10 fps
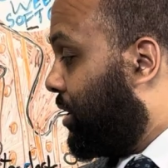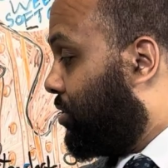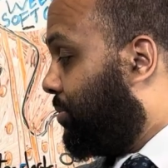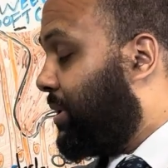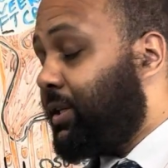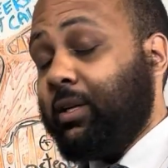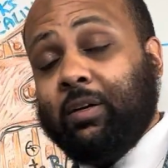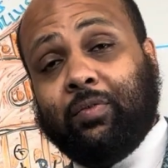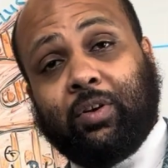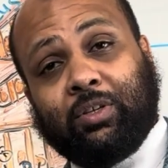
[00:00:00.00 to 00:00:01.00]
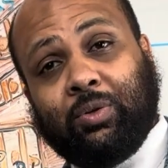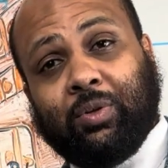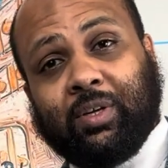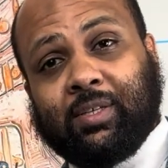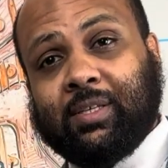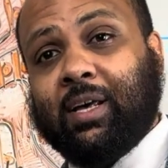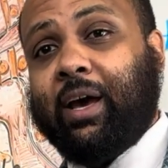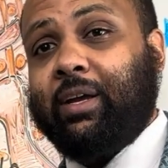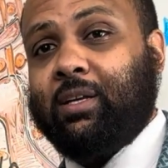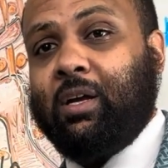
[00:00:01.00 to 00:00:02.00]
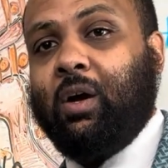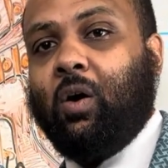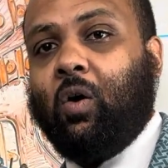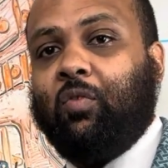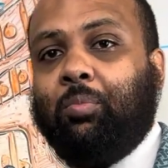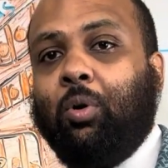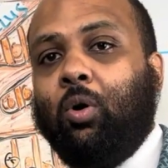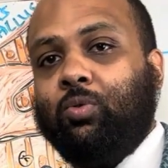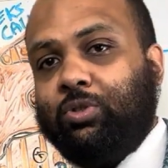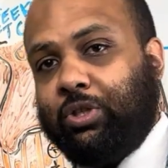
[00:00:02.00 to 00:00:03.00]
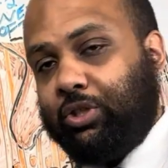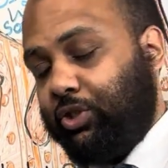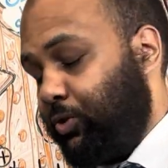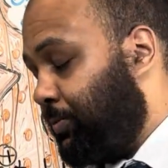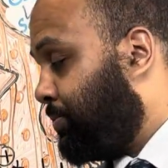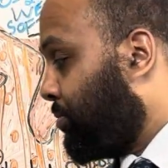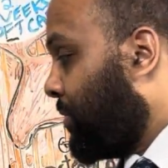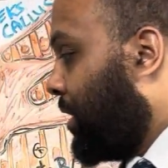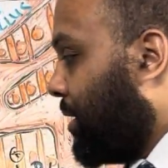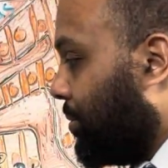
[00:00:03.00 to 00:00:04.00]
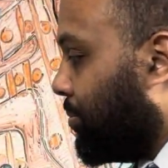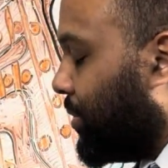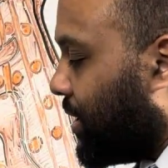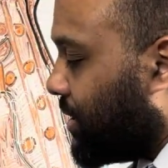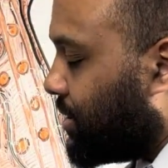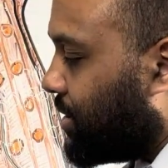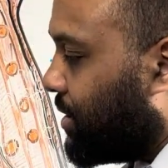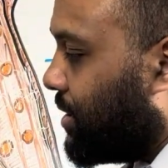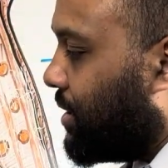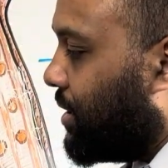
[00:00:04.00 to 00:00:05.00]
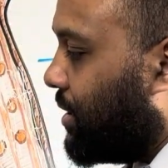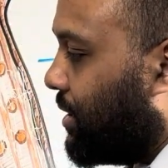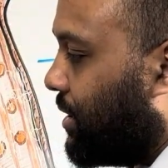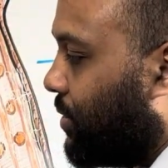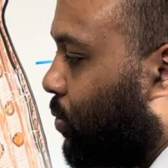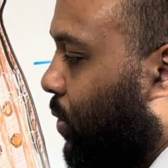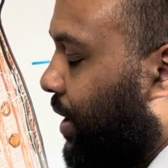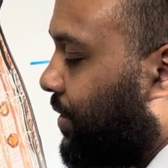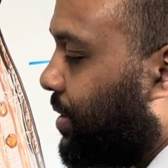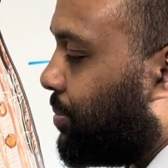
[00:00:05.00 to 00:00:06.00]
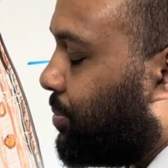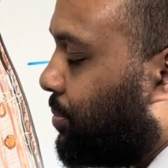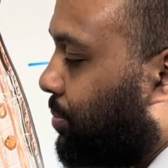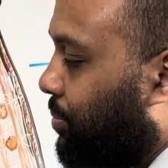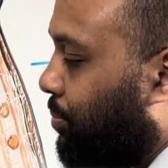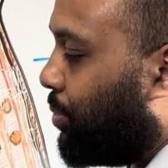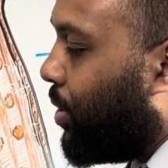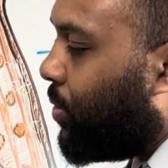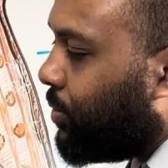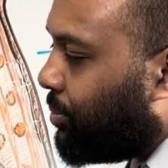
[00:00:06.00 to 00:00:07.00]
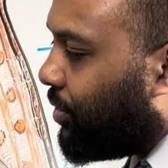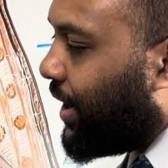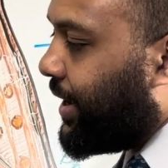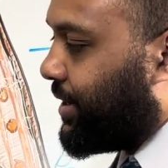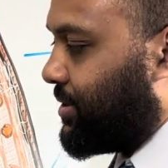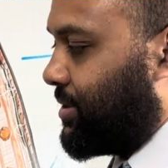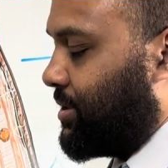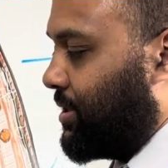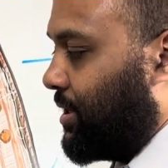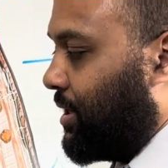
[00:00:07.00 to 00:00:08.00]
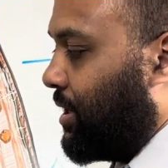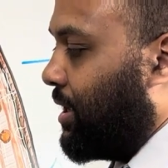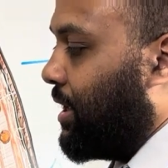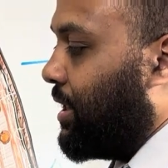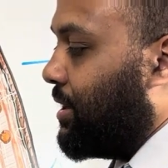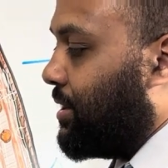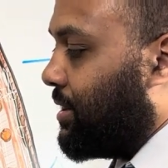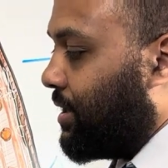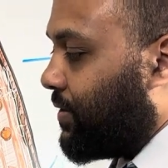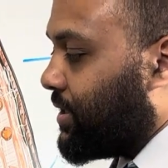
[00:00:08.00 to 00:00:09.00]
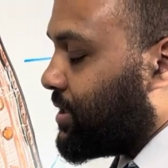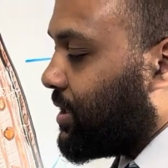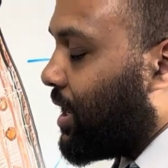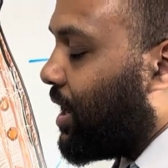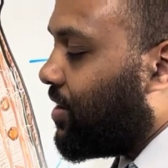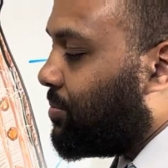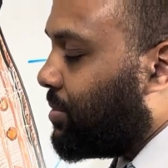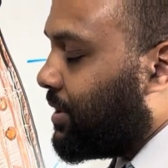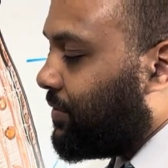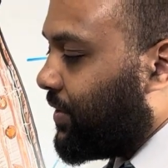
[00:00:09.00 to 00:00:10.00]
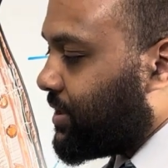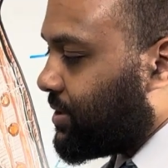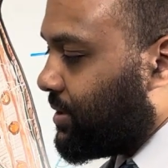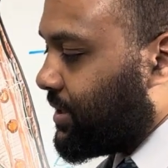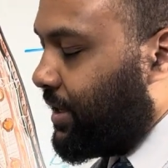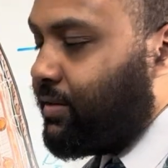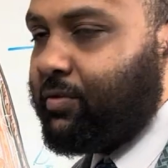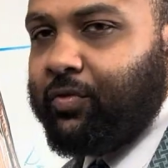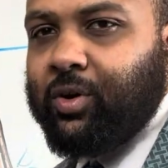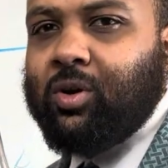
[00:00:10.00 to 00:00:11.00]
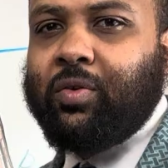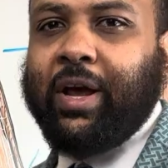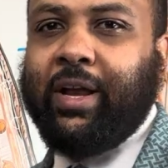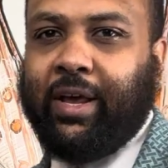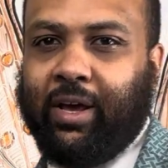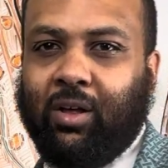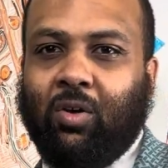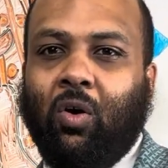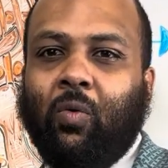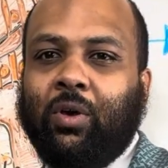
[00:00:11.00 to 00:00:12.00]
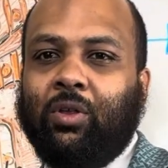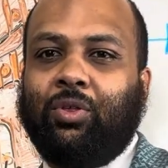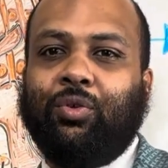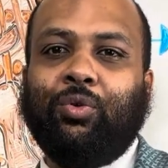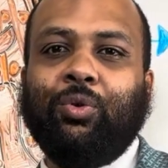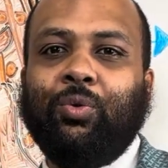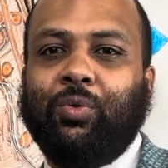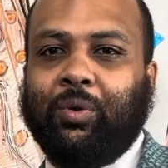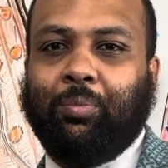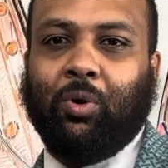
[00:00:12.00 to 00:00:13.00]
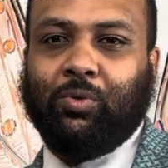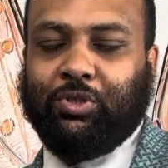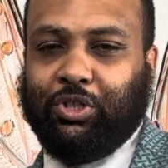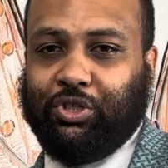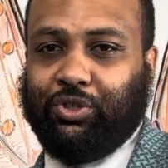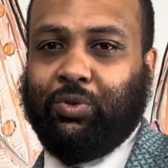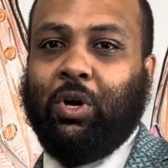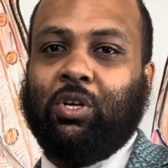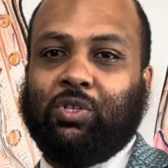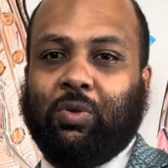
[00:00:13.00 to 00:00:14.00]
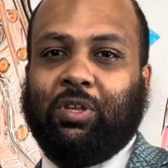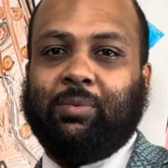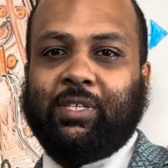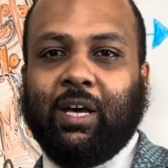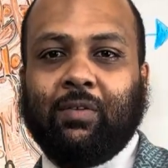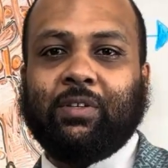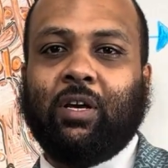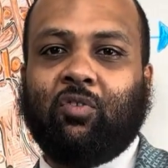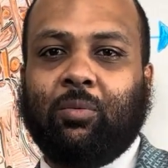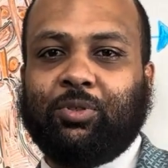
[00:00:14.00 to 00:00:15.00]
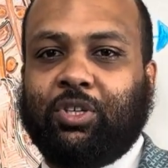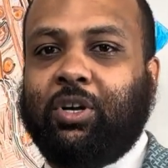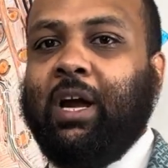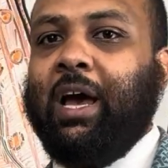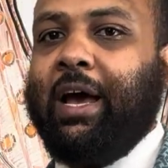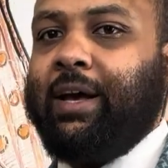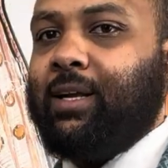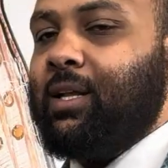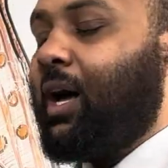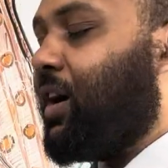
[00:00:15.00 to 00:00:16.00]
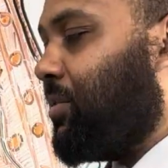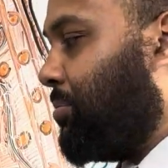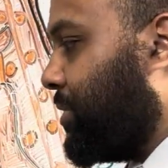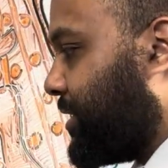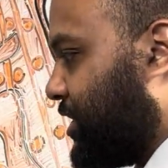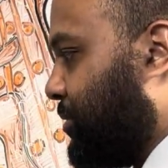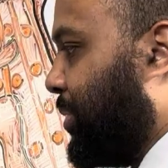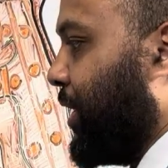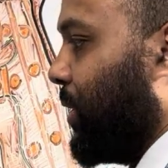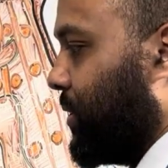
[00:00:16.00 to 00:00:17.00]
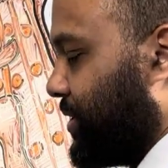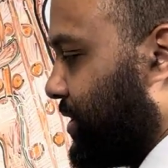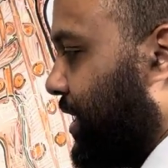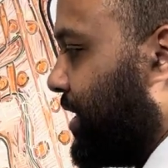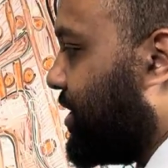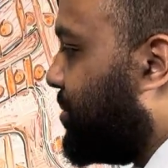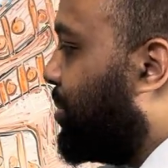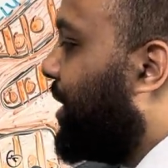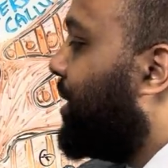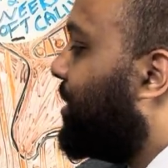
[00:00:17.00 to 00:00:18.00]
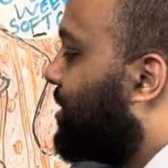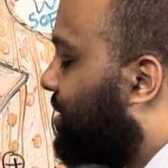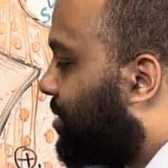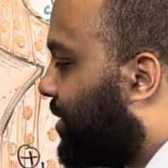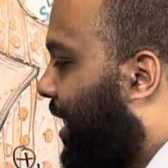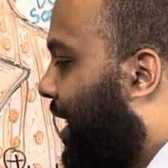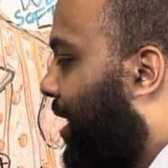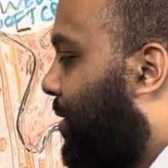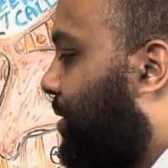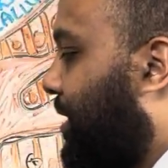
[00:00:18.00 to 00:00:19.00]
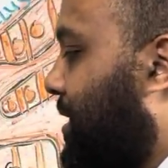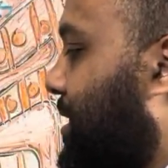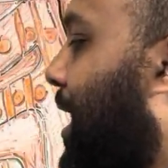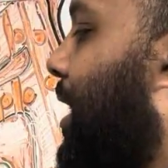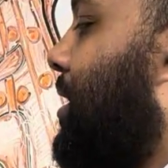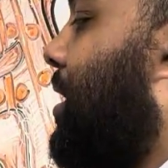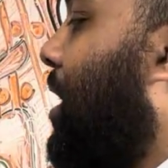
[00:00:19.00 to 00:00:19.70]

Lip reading: to be delivered to this site of bone tissue. But when the bone breaks, there is a lot of blood vessels invigorating, going through the bone tissue. So themselves they rupture, and a lot of blood spills around the site